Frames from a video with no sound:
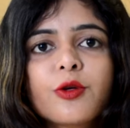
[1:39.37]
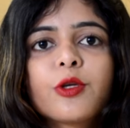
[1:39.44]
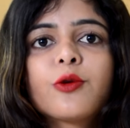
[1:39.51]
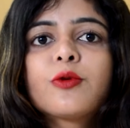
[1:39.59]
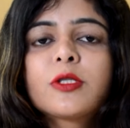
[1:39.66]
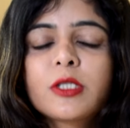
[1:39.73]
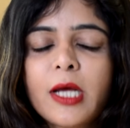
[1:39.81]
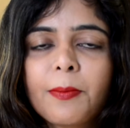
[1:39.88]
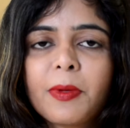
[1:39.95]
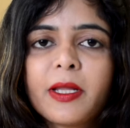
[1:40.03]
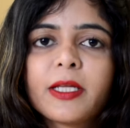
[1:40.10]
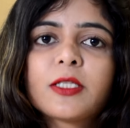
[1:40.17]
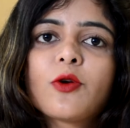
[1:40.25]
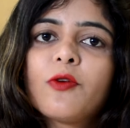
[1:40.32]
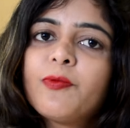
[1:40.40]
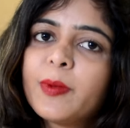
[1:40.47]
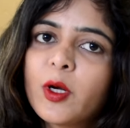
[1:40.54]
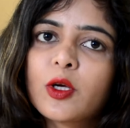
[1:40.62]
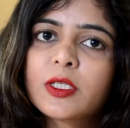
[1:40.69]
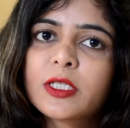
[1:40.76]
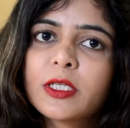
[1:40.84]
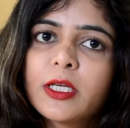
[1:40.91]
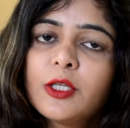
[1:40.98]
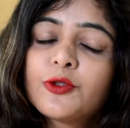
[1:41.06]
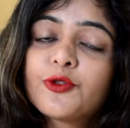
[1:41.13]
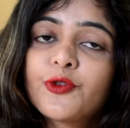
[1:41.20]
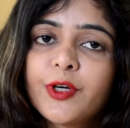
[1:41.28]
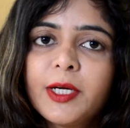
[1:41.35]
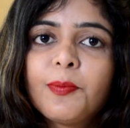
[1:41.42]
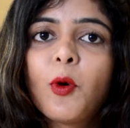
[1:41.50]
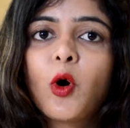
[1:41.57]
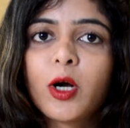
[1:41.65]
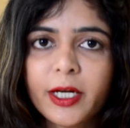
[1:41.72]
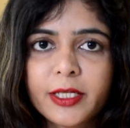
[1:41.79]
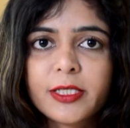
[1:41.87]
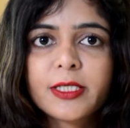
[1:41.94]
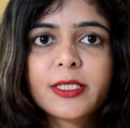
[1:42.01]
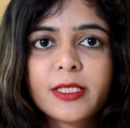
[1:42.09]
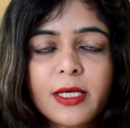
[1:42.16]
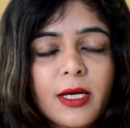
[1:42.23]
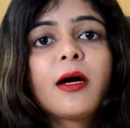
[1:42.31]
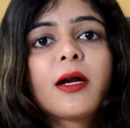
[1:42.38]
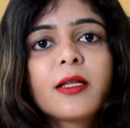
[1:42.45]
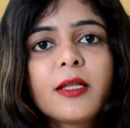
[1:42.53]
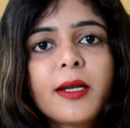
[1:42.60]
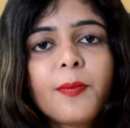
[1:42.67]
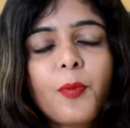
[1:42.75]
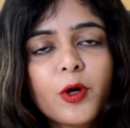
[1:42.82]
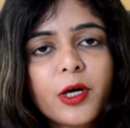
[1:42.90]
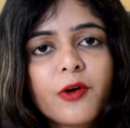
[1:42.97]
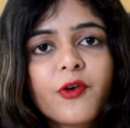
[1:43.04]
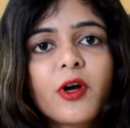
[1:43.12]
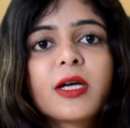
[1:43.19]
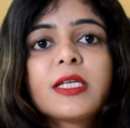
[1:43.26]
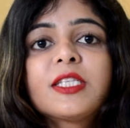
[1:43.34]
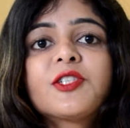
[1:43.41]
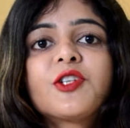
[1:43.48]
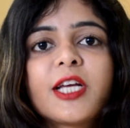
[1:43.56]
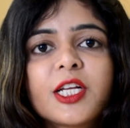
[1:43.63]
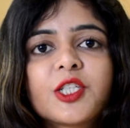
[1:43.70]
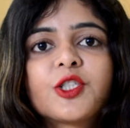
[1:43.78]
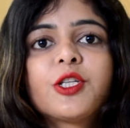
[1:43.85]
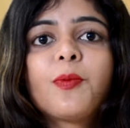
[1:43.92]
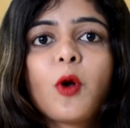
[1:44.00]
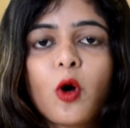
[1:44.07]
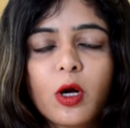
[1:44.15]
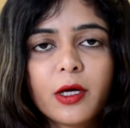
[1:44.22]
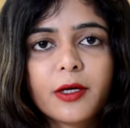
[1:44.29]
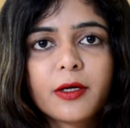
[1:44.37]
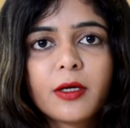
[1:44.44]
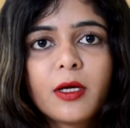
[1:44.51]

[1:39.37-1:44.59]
use tablets of minoxidil to treat baldness. Another important drug is D H T blocker.